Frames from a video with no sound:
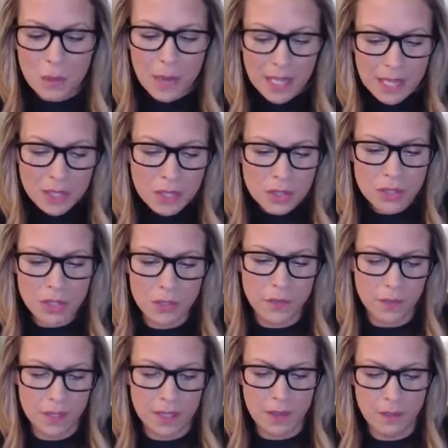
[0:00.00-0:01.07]
what can you do
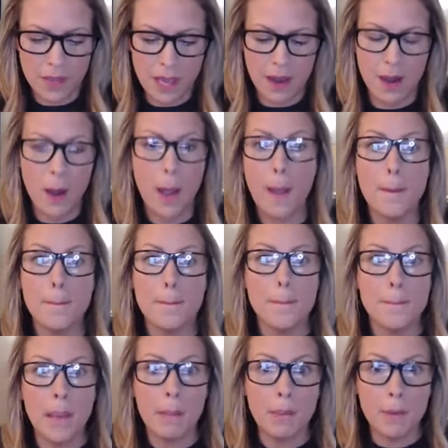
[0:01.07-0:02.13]
for self care?
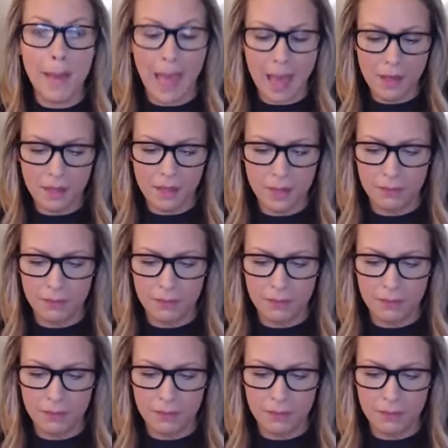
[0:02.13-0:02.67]
Bubble bath.